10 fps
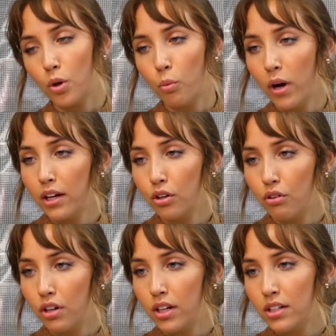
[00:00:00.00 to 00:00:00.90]
wet
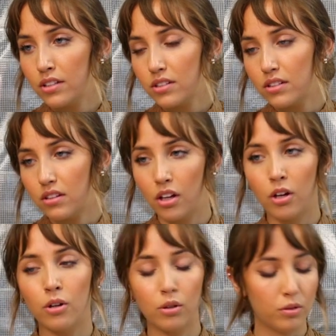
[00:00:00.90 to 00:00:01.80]
ingredients,
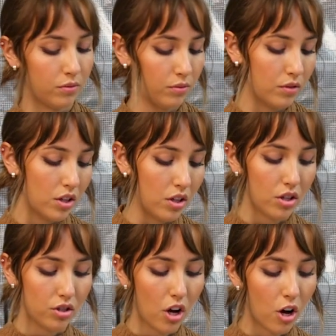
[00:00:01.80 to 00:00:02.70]
they'll
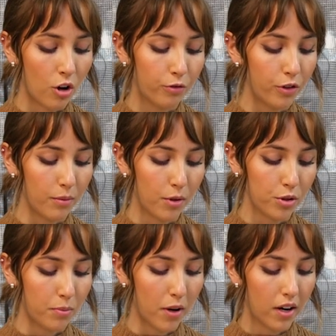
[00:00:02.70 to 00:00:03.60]
dissolve for the most
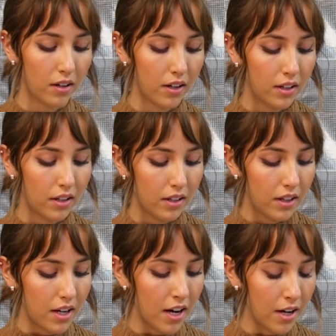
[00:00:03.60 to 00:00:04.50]
part.
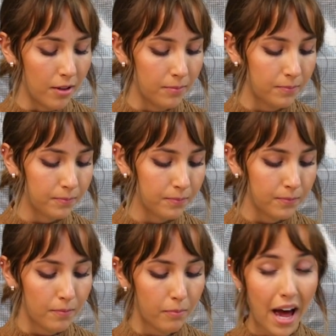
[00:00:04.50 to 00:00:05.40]

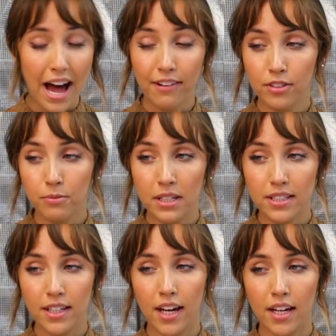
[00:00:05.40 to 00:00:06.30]
But after
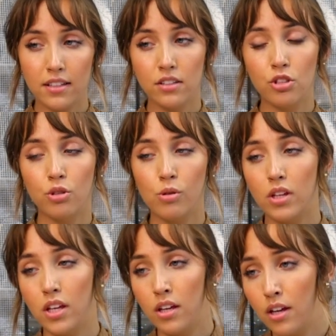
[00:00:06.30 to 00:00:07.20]
mixing it into
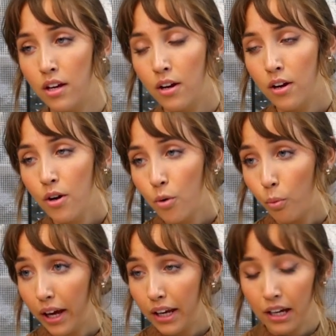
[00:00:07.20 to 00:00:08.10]
the
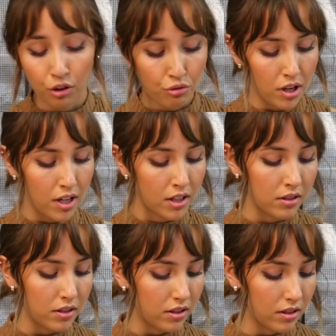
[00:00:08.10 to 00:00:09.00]
wet
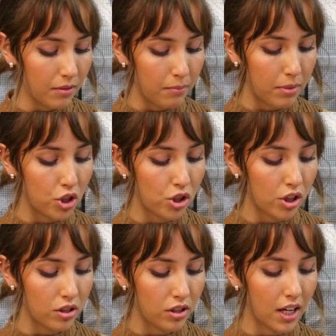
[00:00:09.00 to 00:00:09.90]
ingredients, be sure
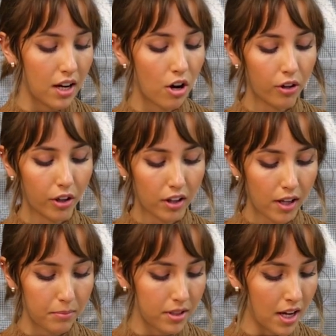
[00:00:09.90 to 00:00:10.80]
to get all the
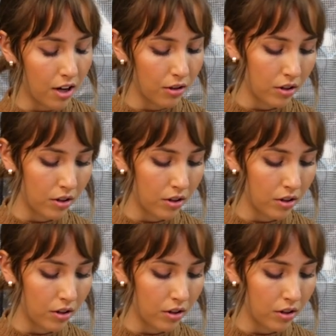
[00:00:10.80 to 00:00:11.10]
clumps out,